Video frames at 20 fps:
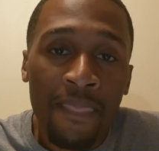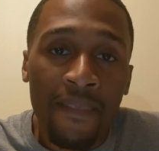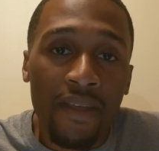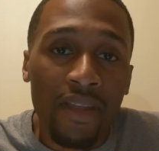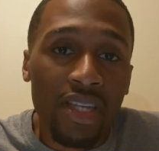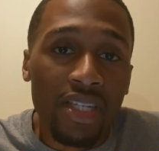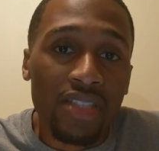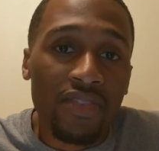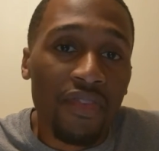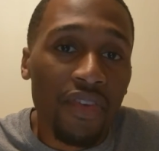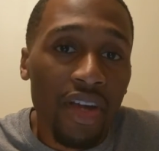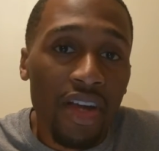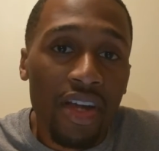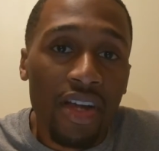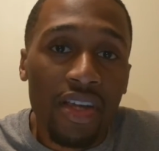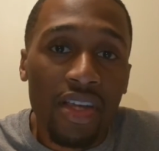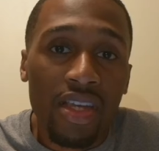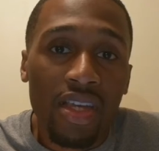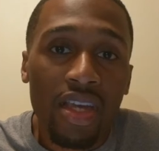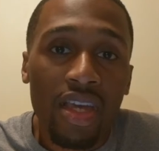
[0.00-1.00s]
And it's
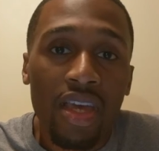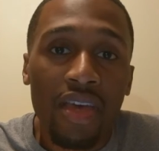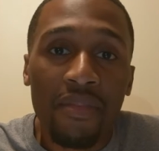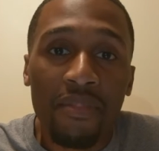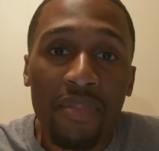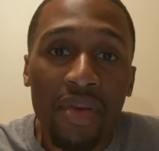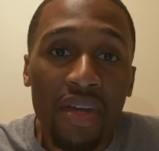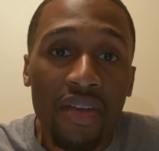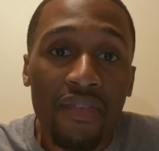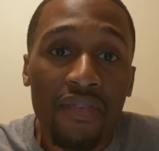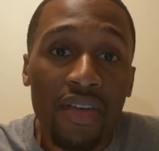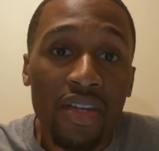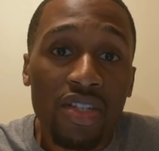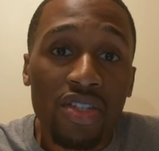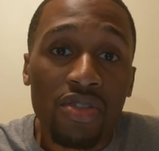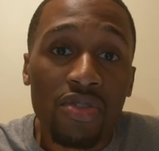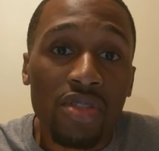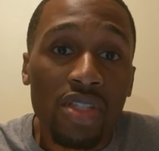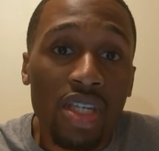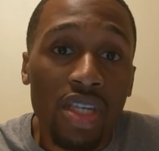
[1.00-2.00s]
very
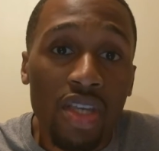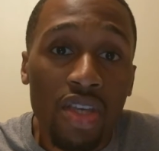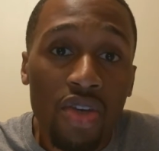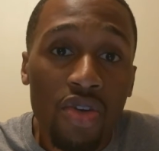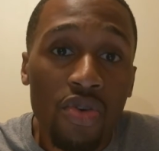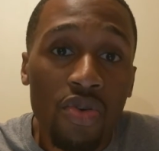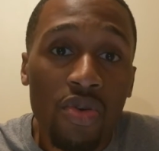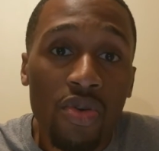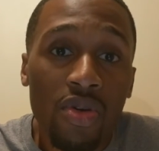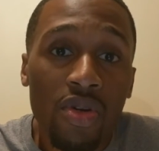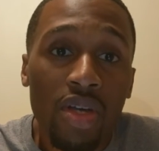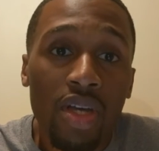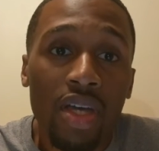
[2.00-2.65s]
beneficial to you